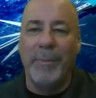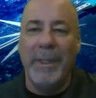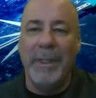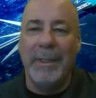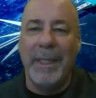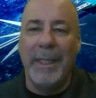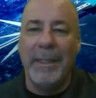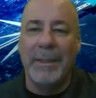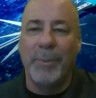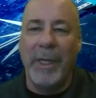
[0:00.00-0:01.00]
me today
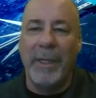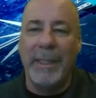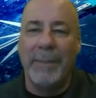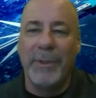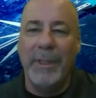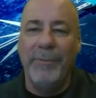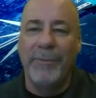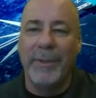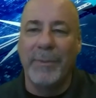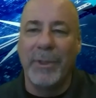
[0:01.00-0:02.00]
is Brad Dempsey
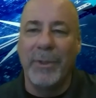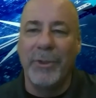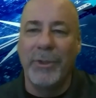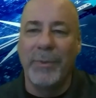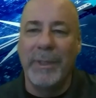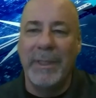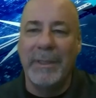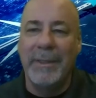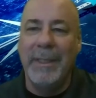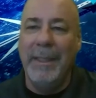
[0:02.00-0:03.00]
from Solutions
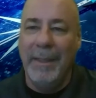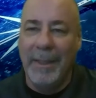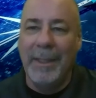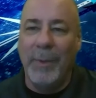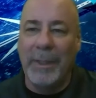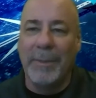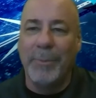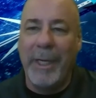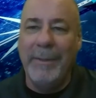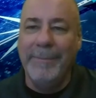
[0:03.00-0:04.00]
360. Welcome,
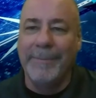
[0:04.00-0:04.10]
Brad.